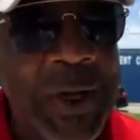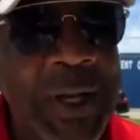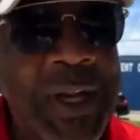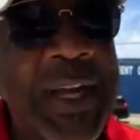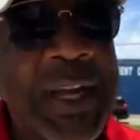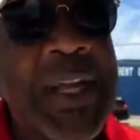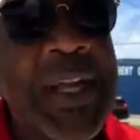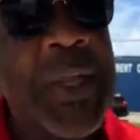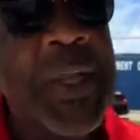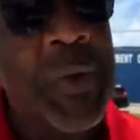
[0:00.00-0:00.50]
You
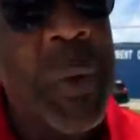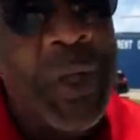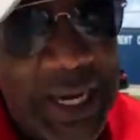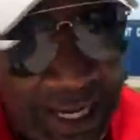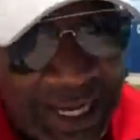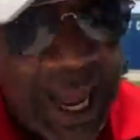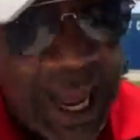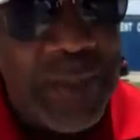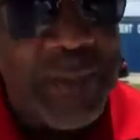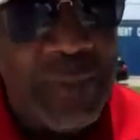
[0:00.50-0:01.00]

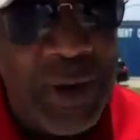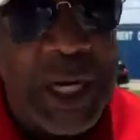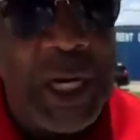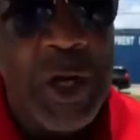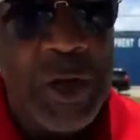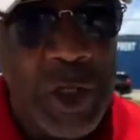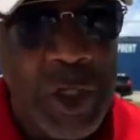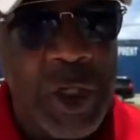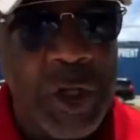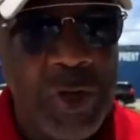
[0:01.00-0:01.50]
cannot bring your
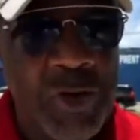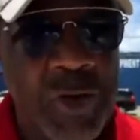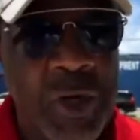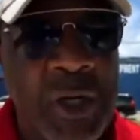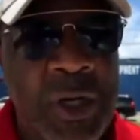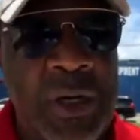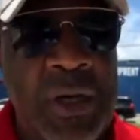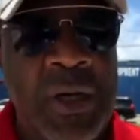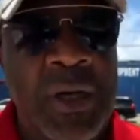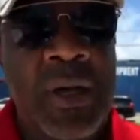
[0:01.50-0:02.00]
children.
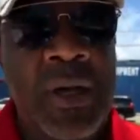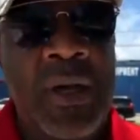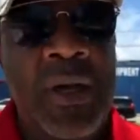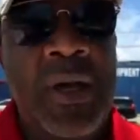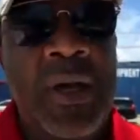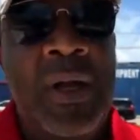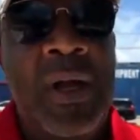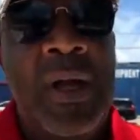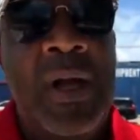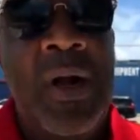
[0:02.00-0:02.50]

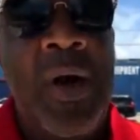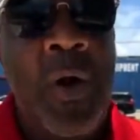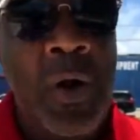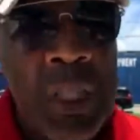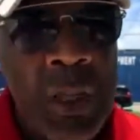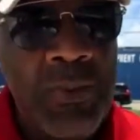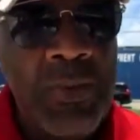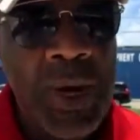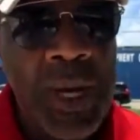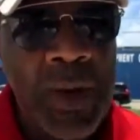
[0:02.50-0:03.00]
Only
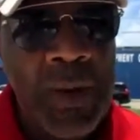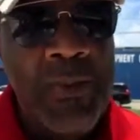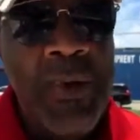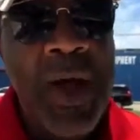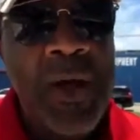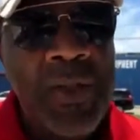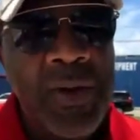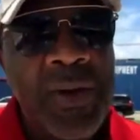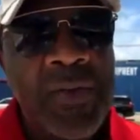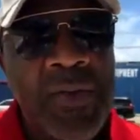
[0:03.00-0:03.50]
bring your mother.